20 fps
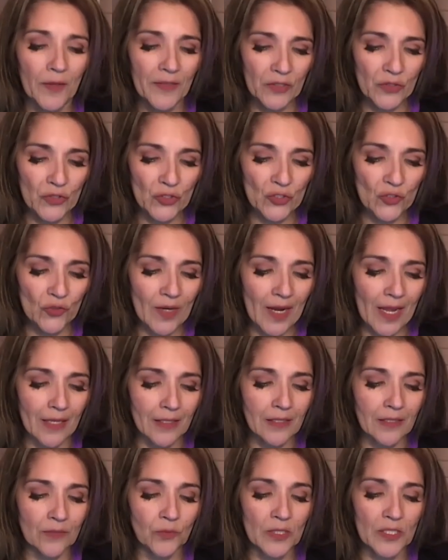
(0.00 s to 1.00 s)
the
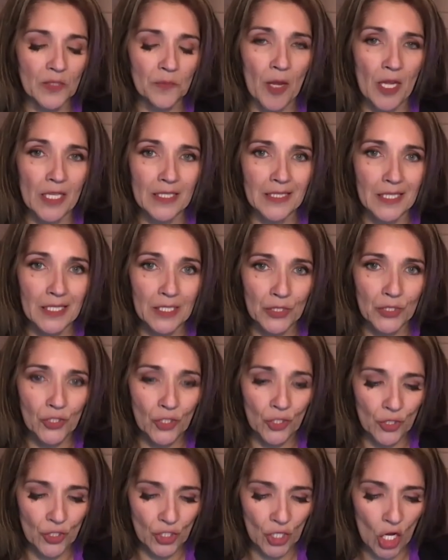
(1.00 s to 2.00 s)
stress response is
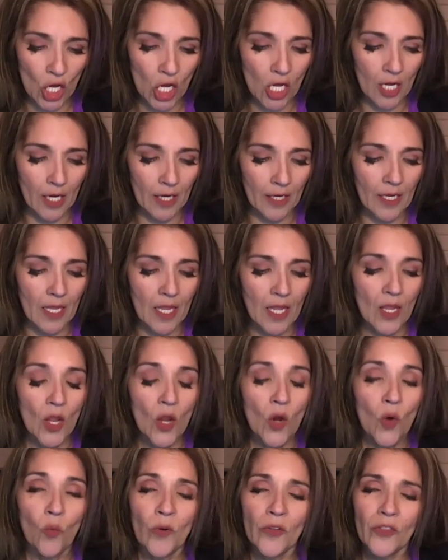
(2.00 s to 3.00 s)
turned on
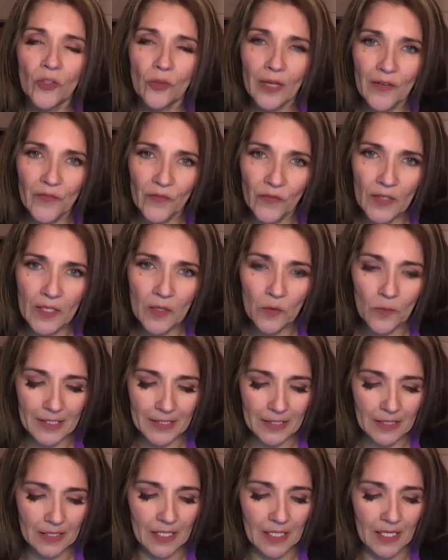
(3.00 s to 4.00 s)
with great
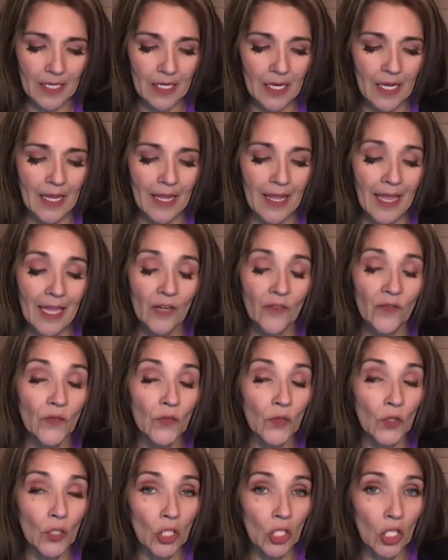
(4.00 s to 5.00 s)
frequency and
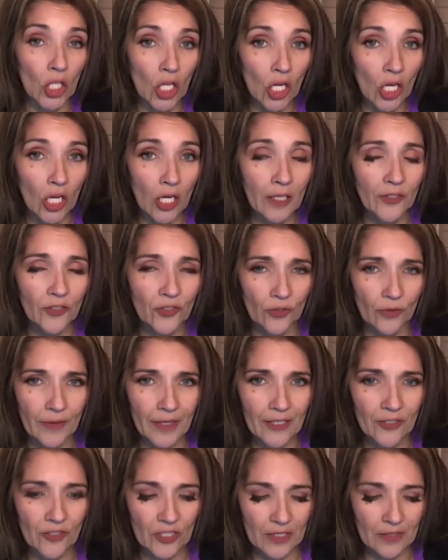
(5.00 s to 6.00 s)
for long
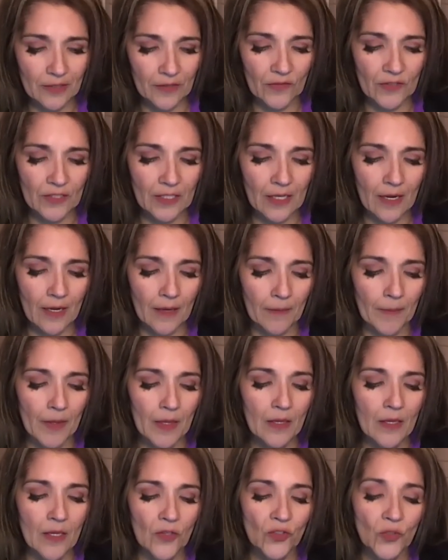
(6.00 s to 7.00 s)
durations of time.
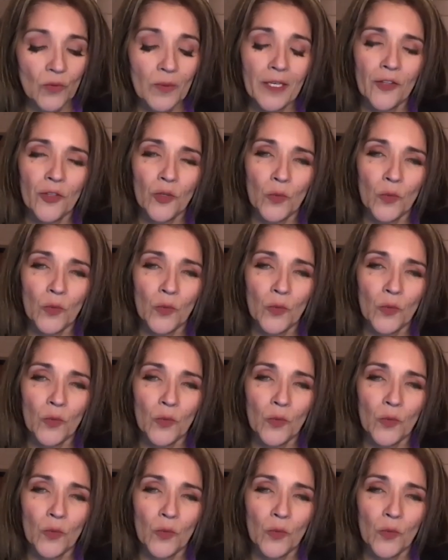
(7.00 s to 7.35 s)
So, in other